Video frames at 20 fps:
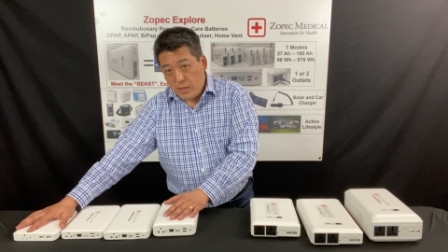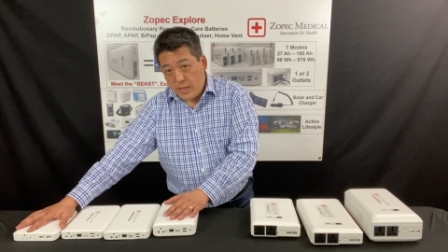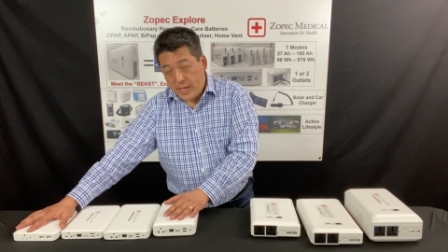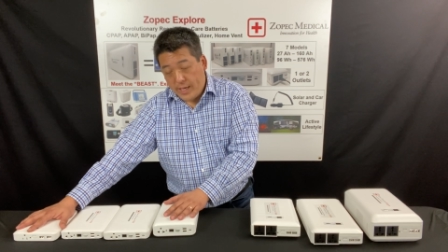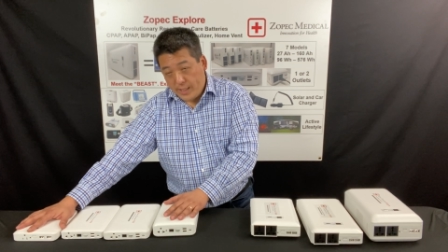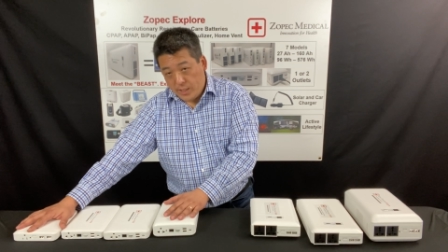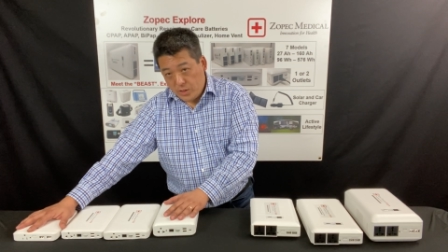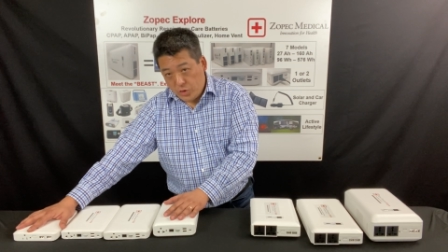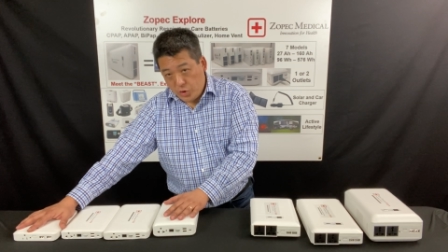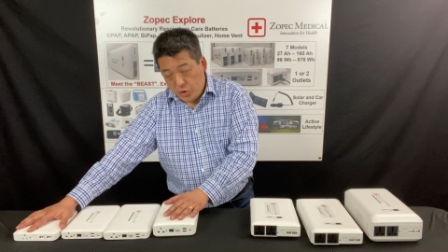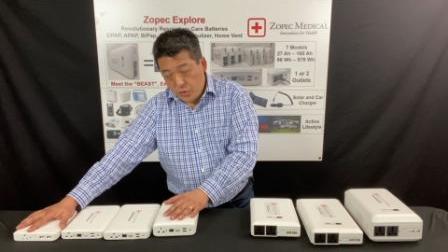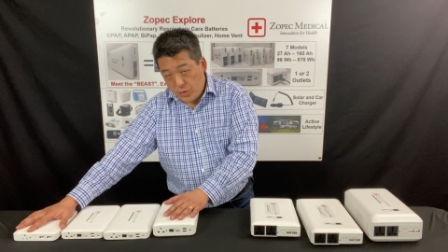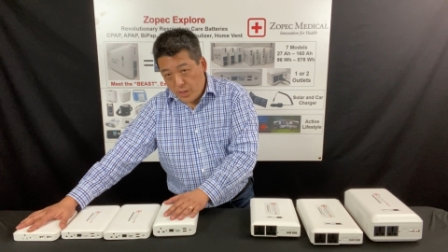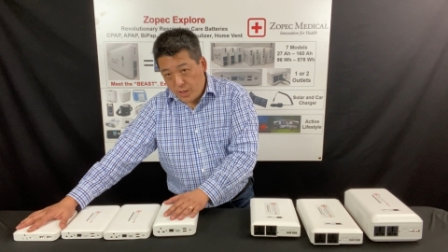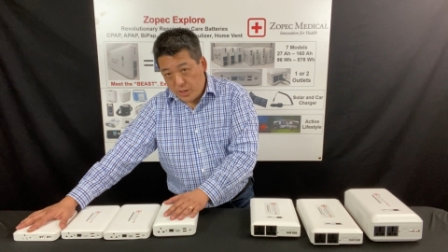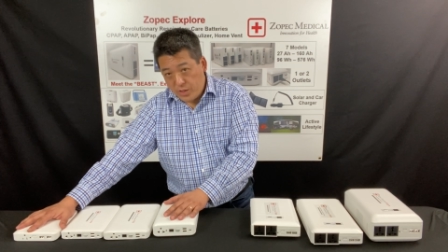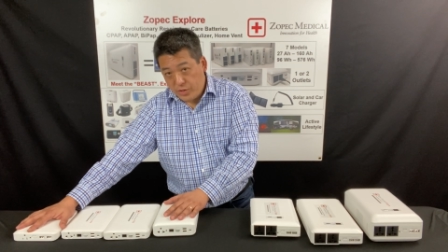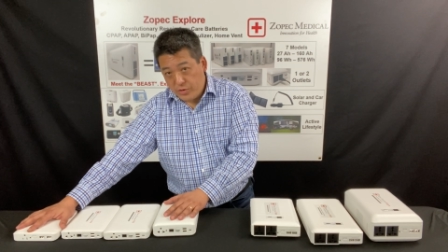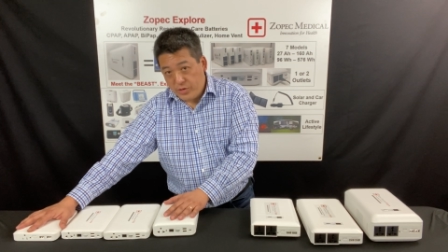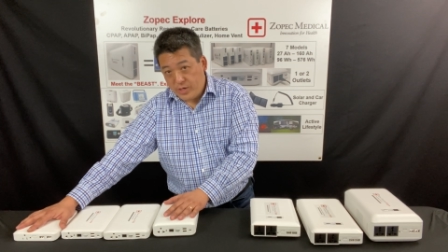
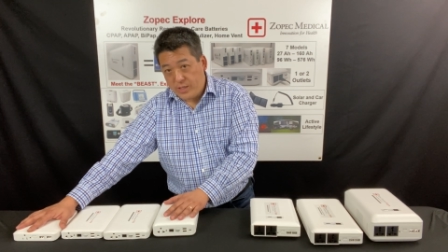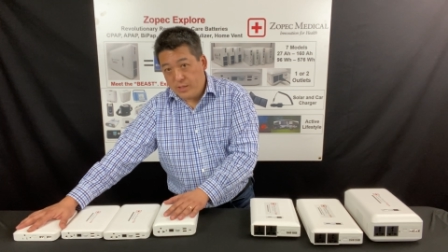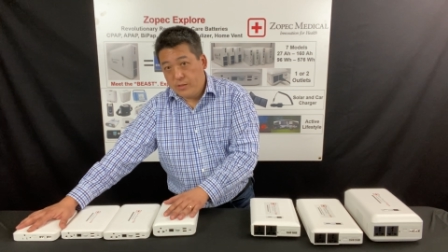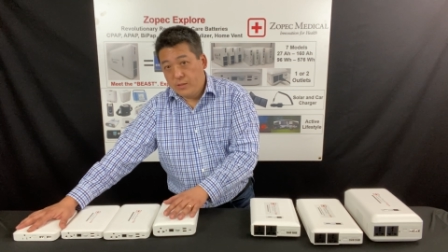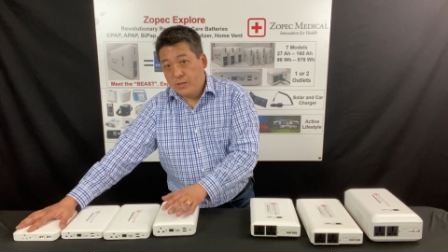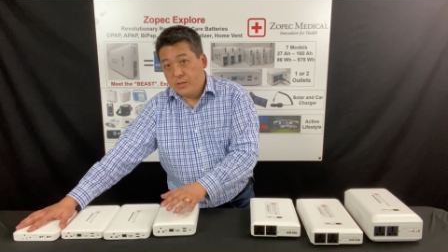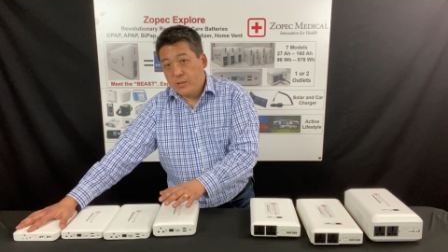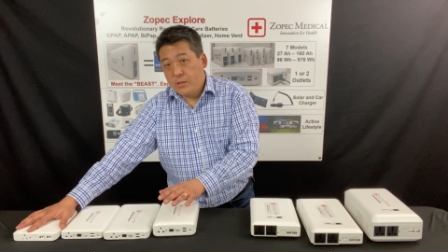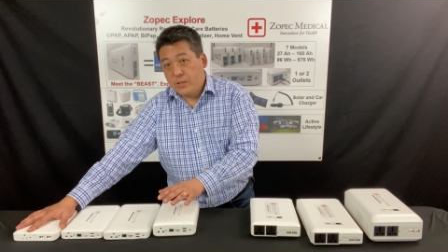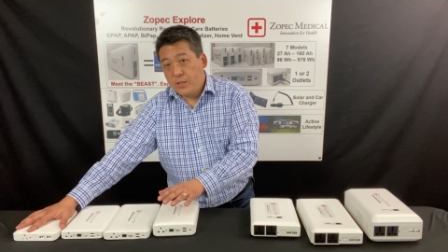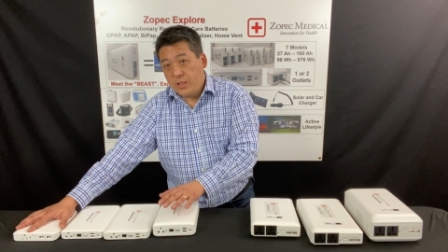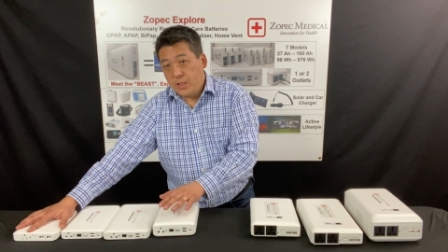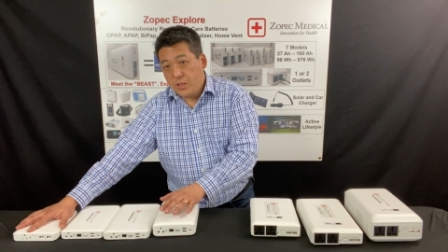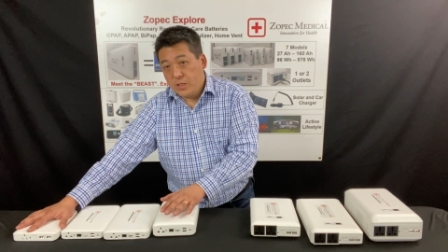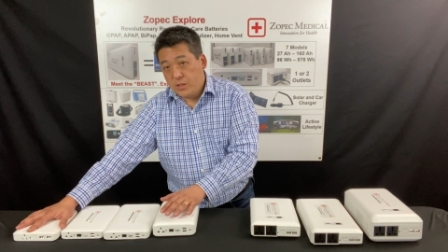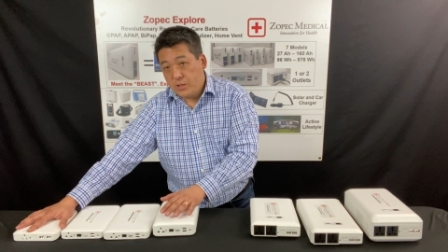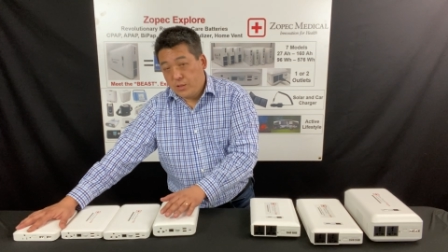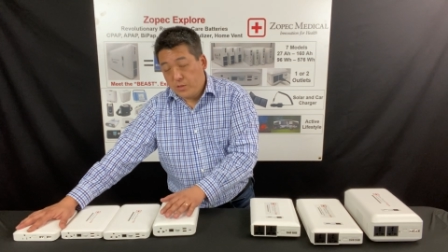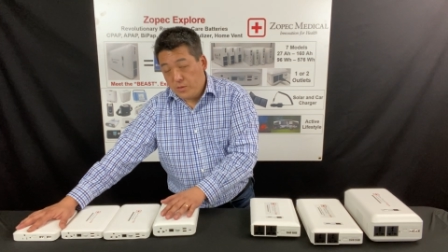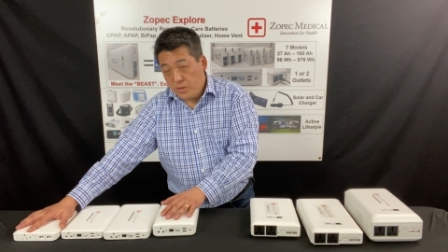8200
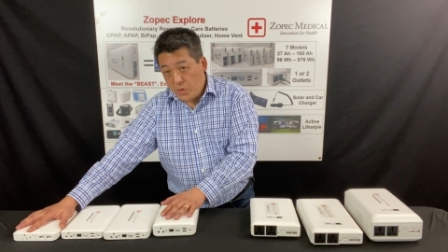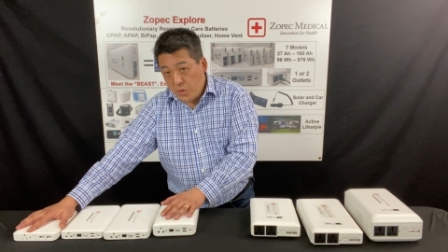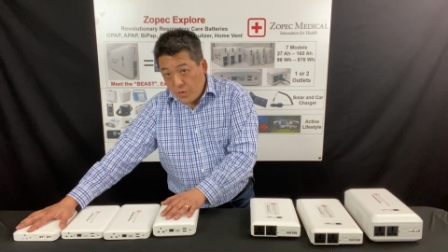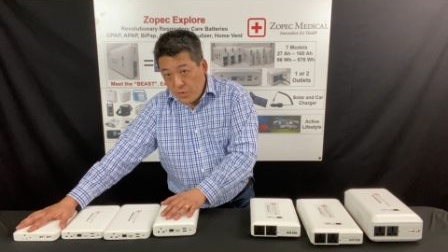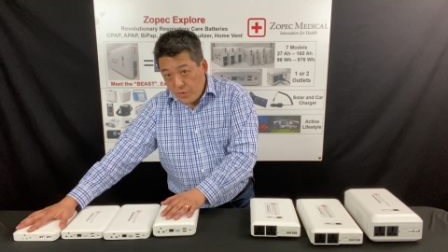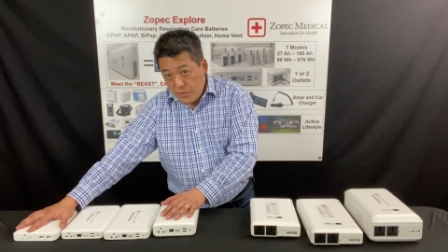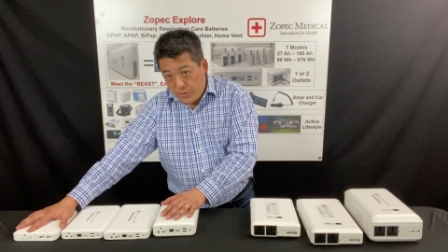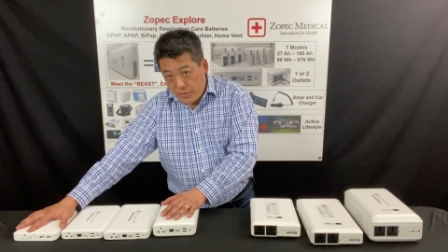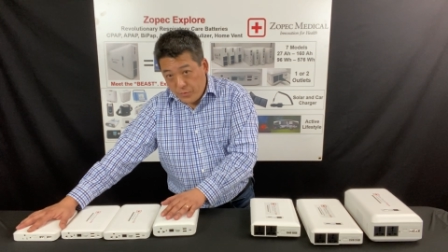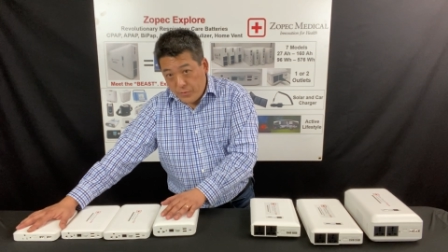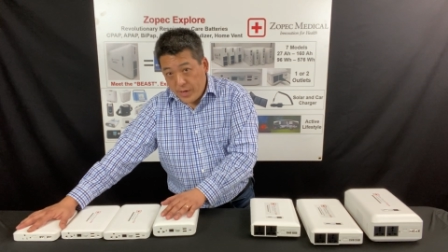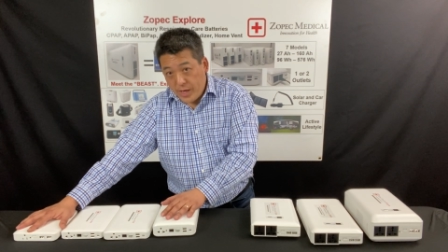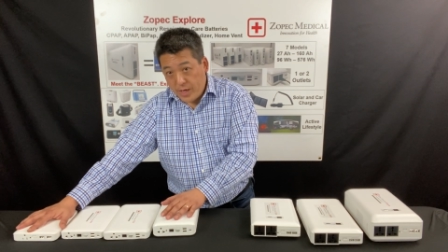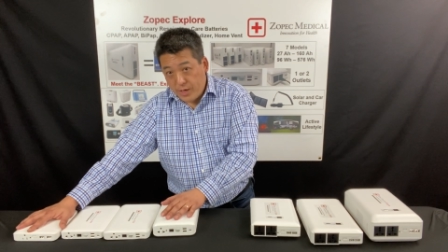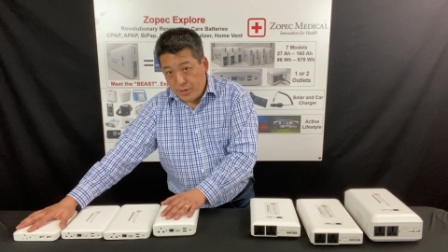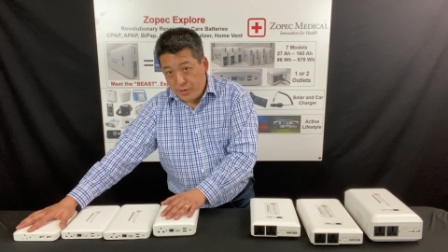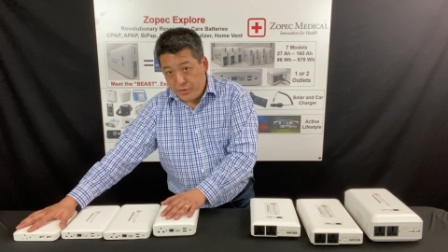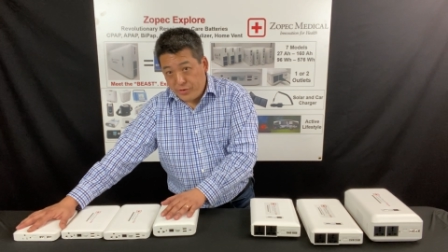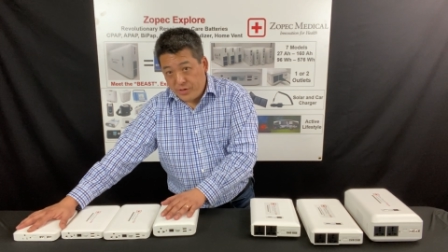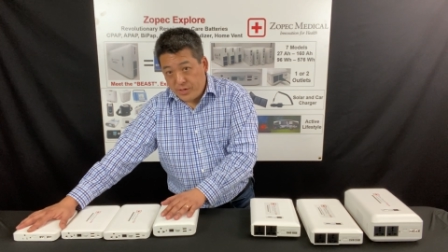is
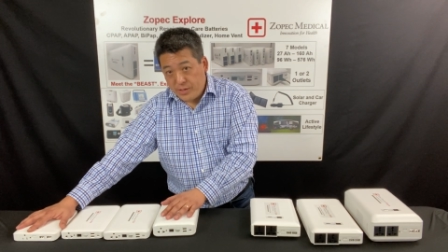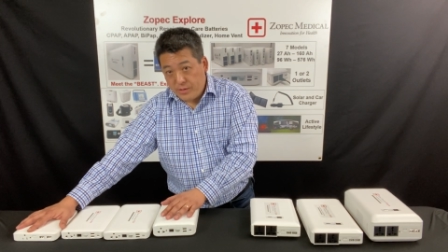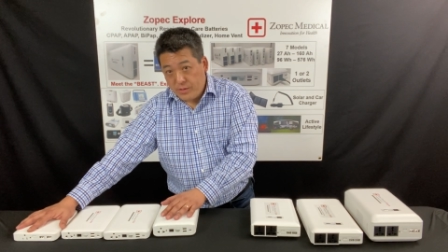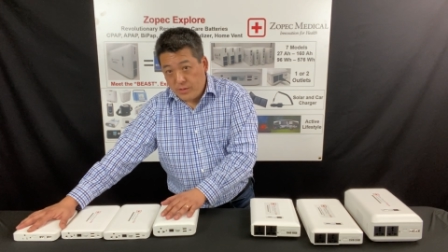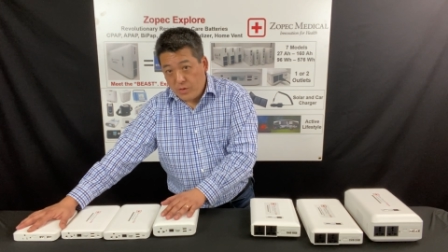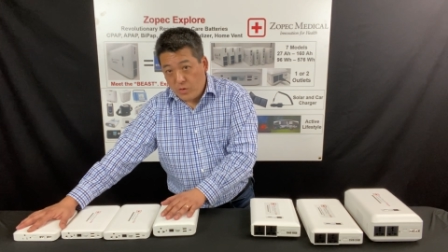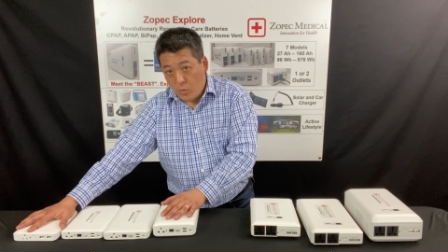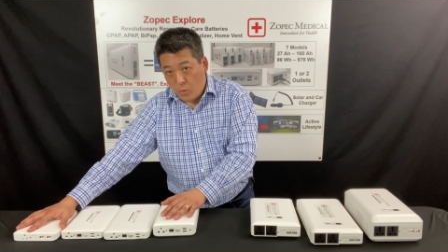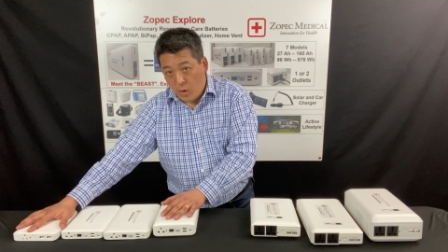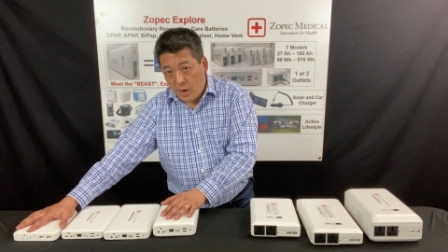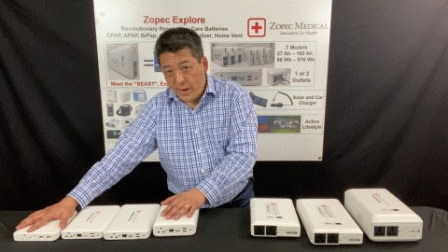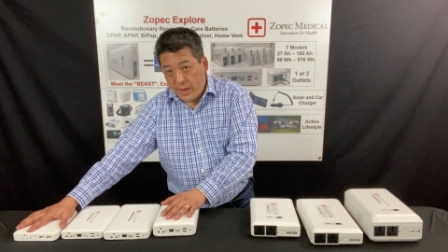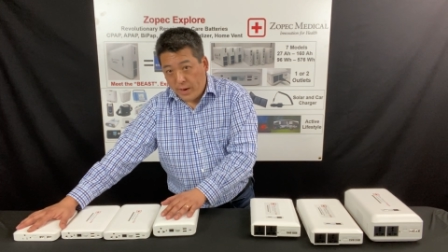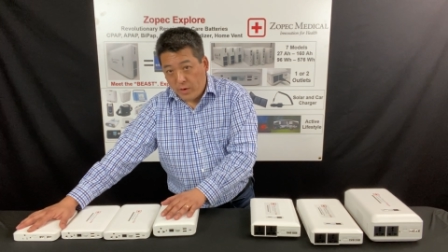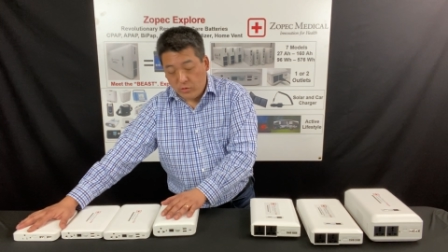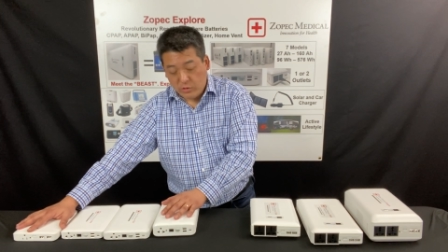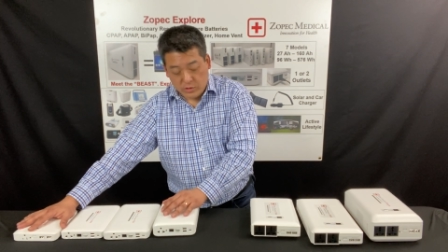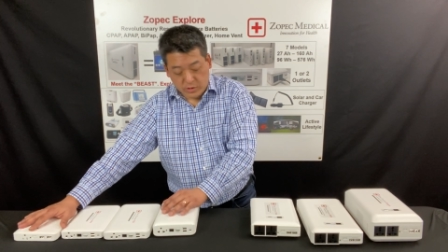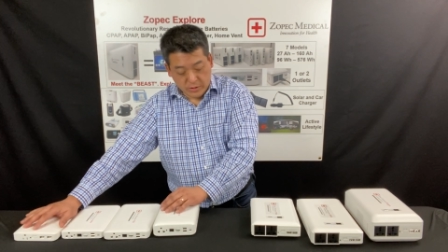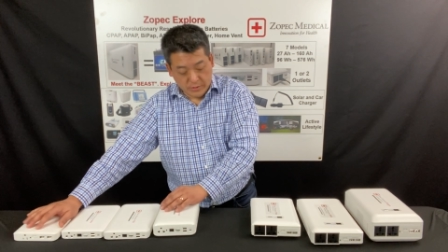300 watt
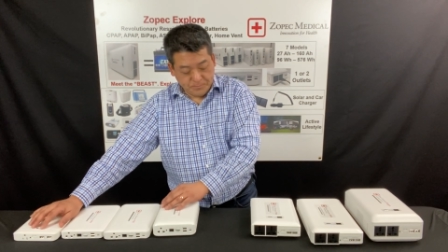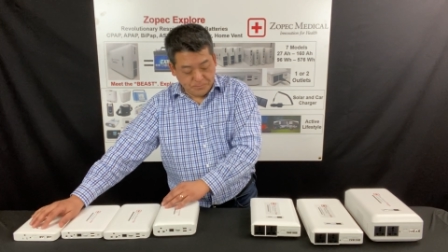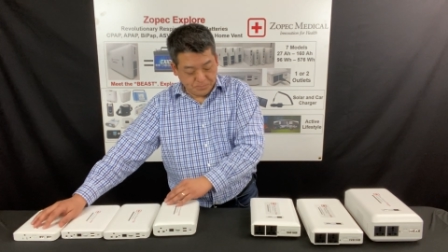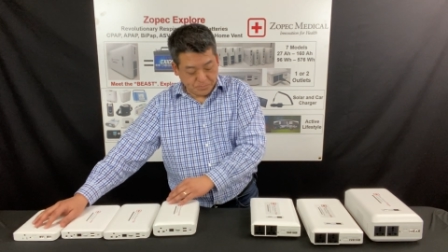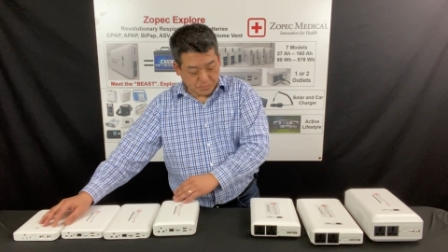hours.